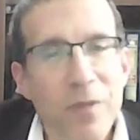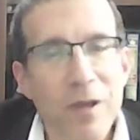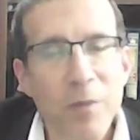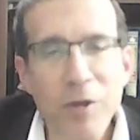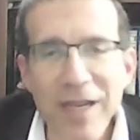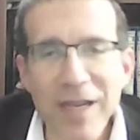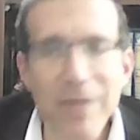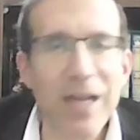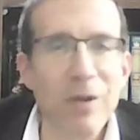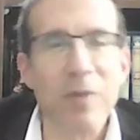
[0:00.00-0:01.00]
But you take them
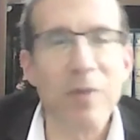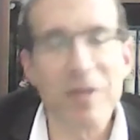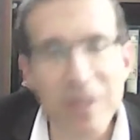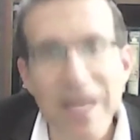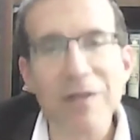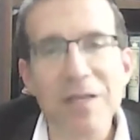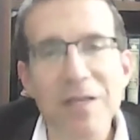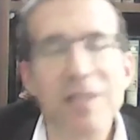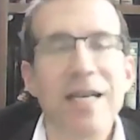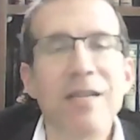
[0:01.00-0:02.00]
anyway because the doctor
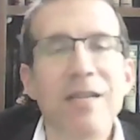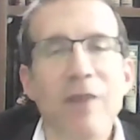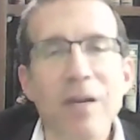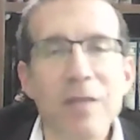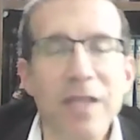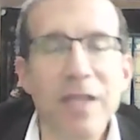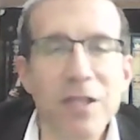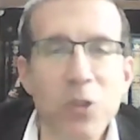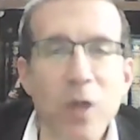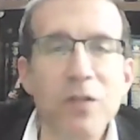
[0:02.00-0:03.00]
says, take the vitamins. He has
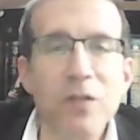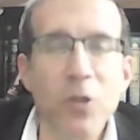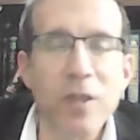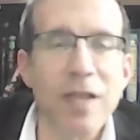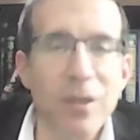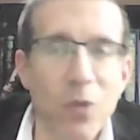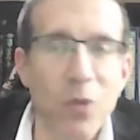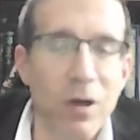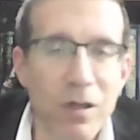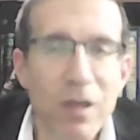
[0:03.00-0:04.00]
12 degrees on the
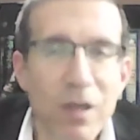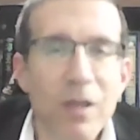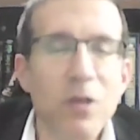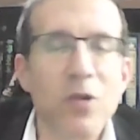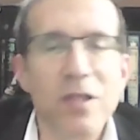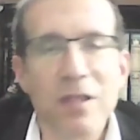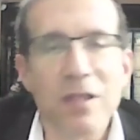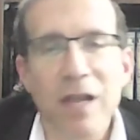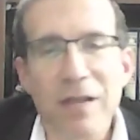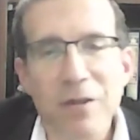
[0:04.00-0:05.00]
wall. You trust the
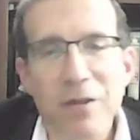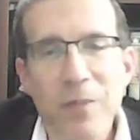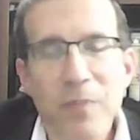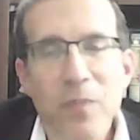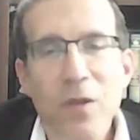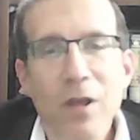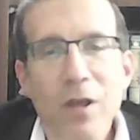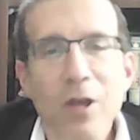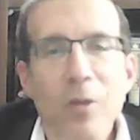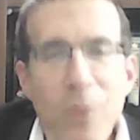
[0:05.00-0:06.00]
doctor.
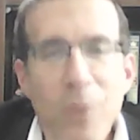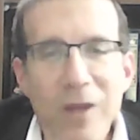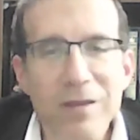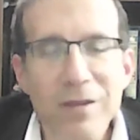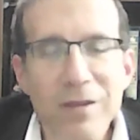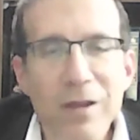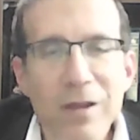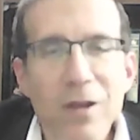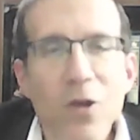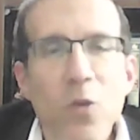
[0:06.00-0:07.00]
But
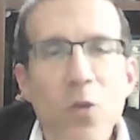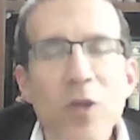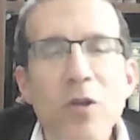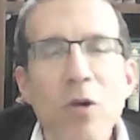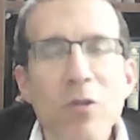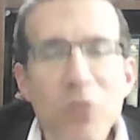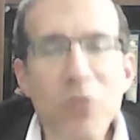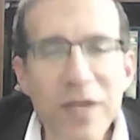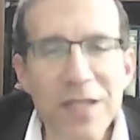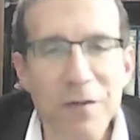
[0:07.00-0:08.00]
when you know the
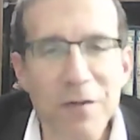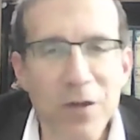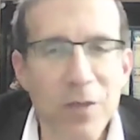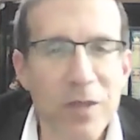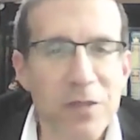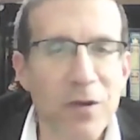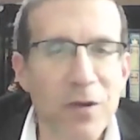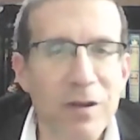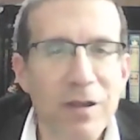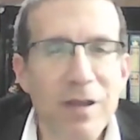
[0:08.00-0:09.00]
reason for the mitzvah
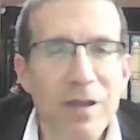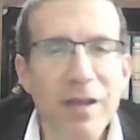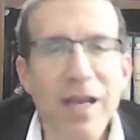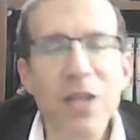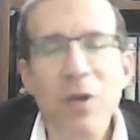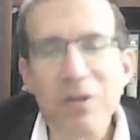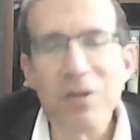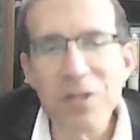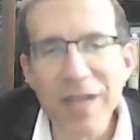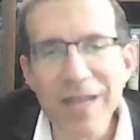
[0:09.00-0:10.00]
and you
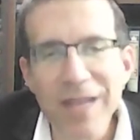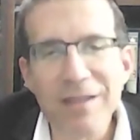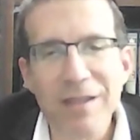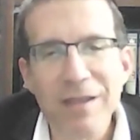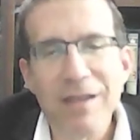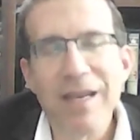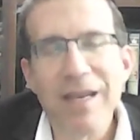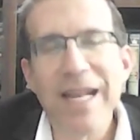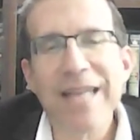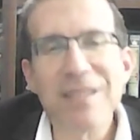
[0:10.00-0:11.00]
understand it,
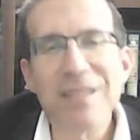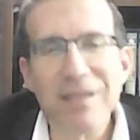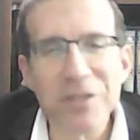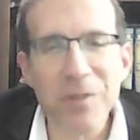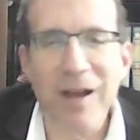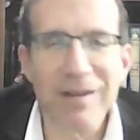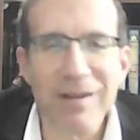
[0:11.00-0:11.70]
it adds a geschmack.